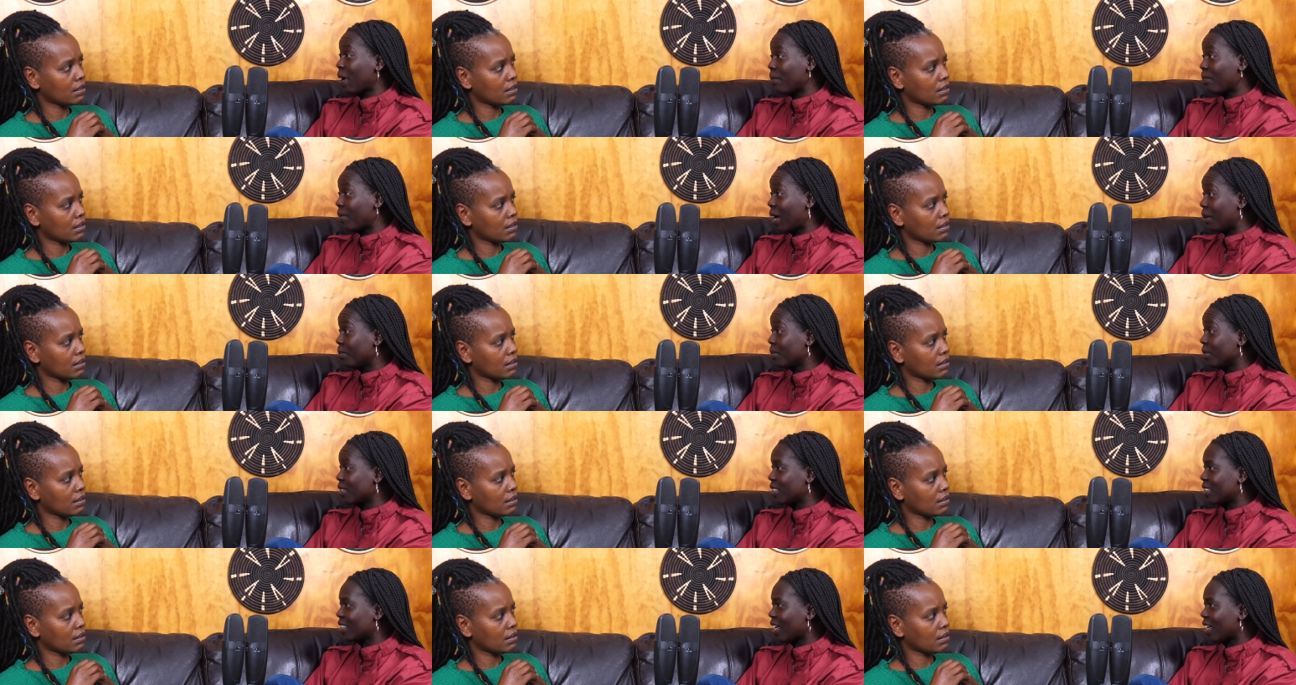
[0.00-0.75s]
Speaker 1: my
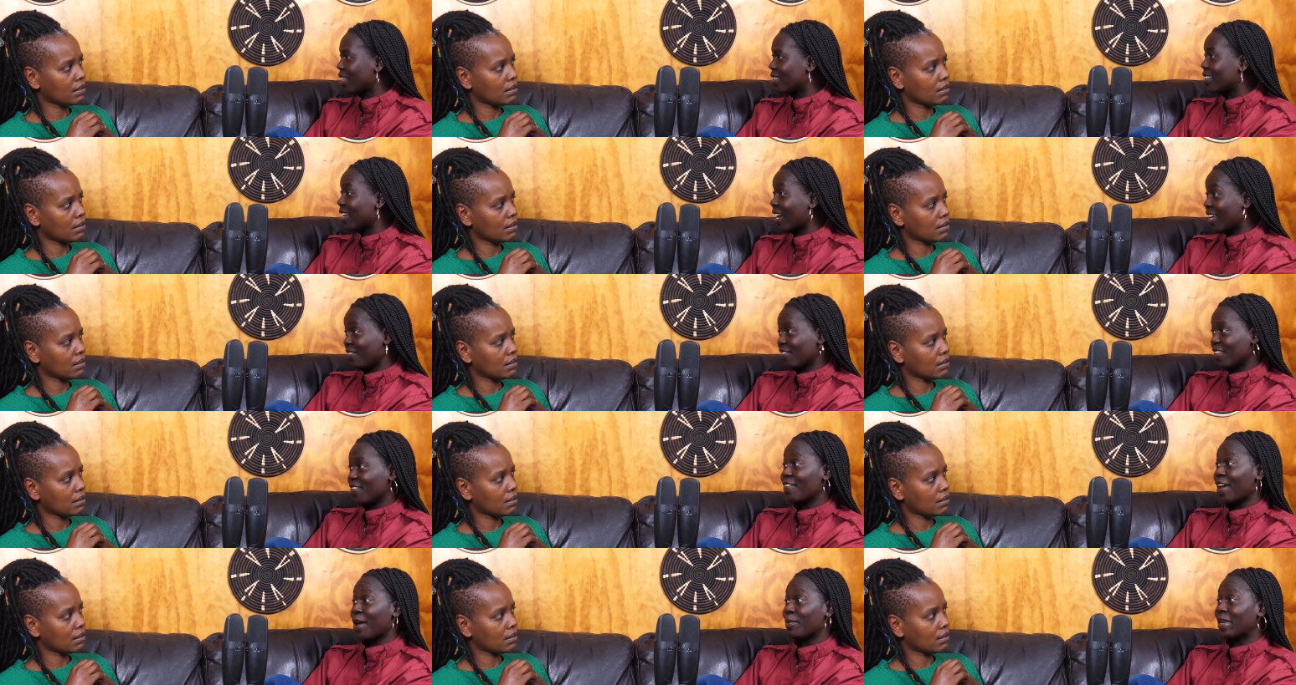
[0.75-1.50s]
mum's side of
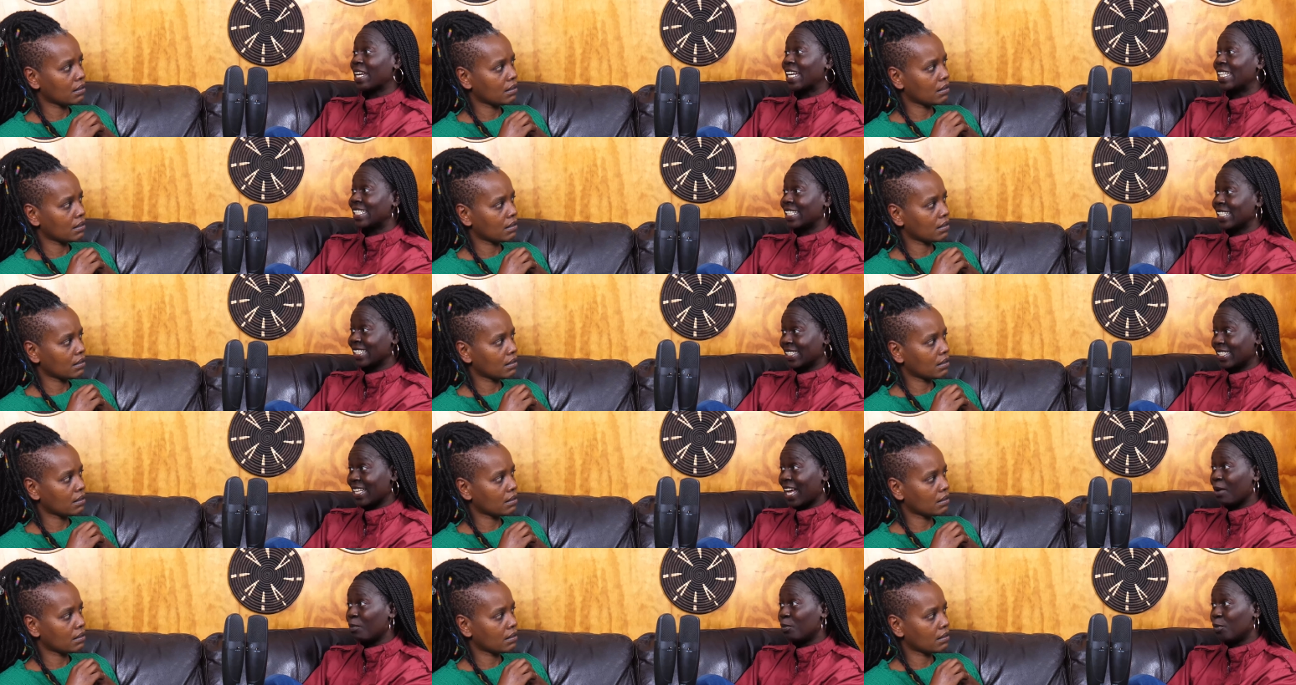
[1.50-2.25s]
the family as an
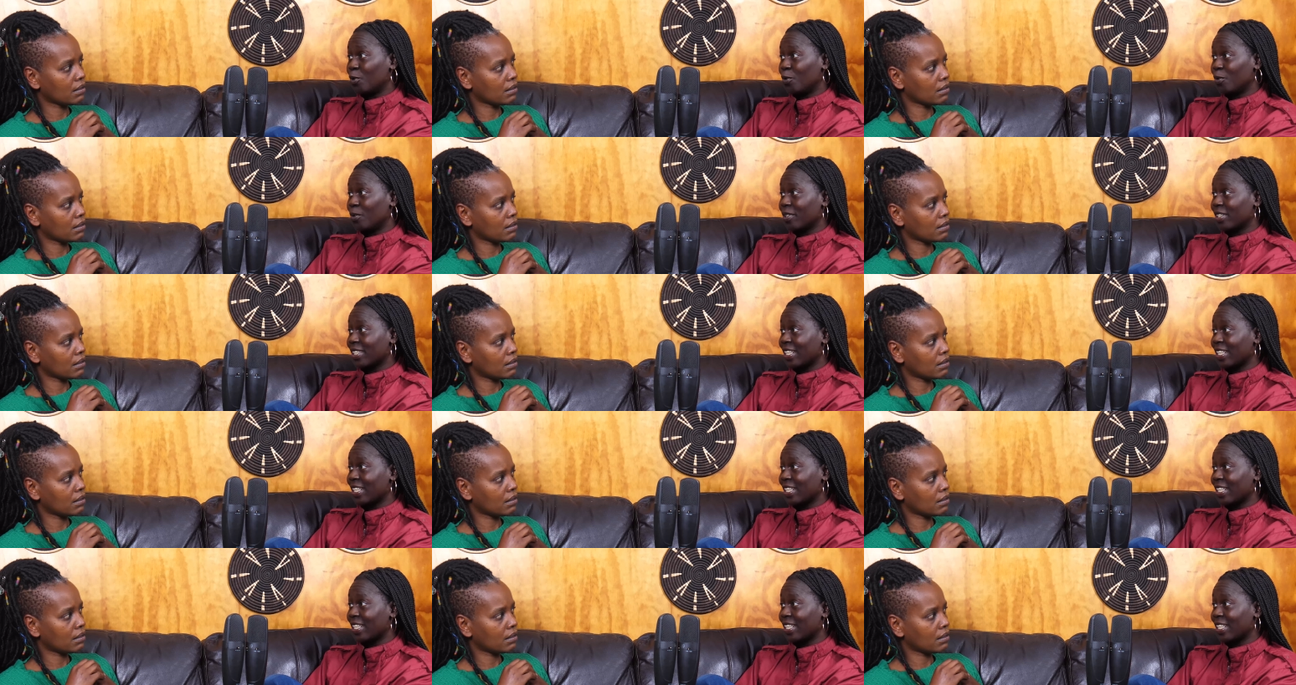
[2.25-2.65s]
example.